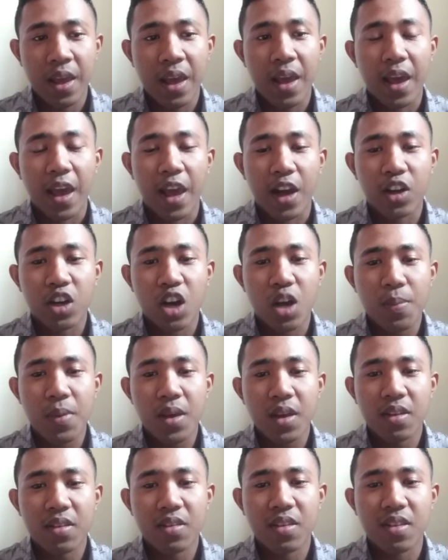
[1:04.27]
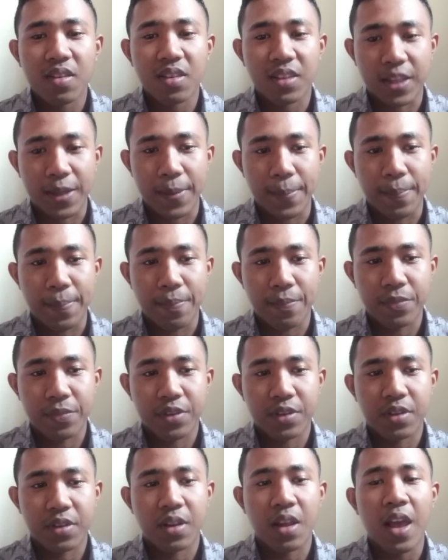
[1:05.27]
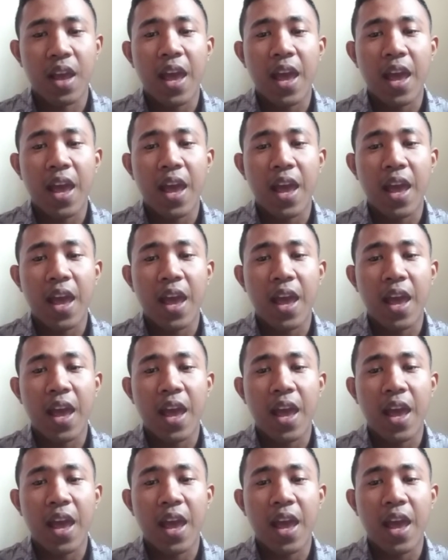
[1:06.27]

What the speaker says: Economic systems.